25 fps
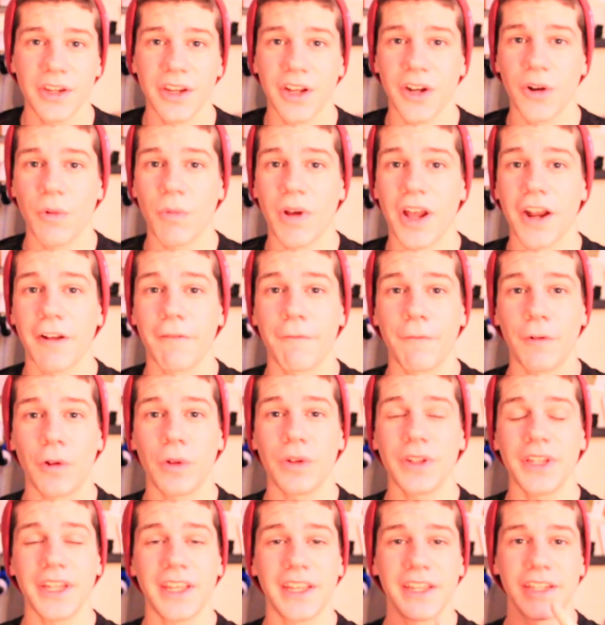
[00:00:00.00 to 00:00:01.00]
you're going to want to
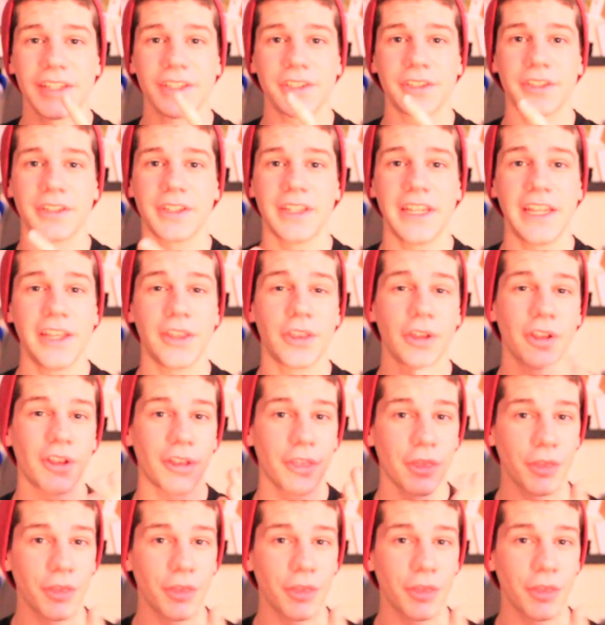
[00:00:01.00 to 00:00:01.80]
fold it into either